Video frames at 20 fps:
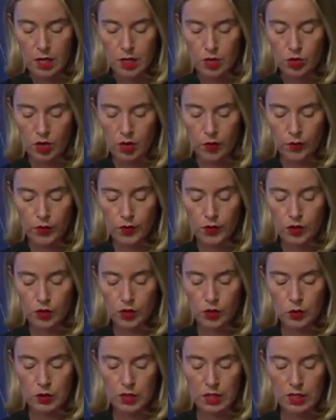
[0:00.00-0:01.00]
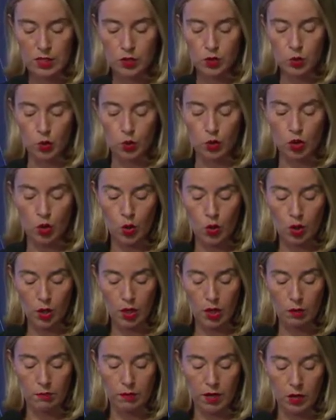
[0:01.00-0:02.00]
So our first duty is to
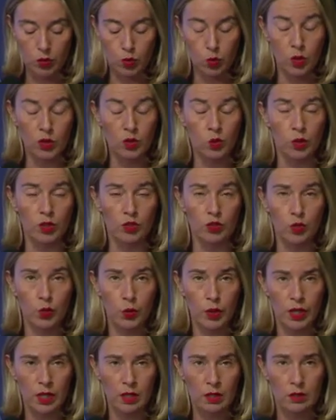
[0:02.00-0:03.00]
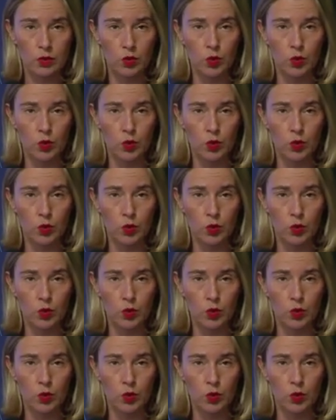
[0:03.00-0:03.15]
talk about what we're doing,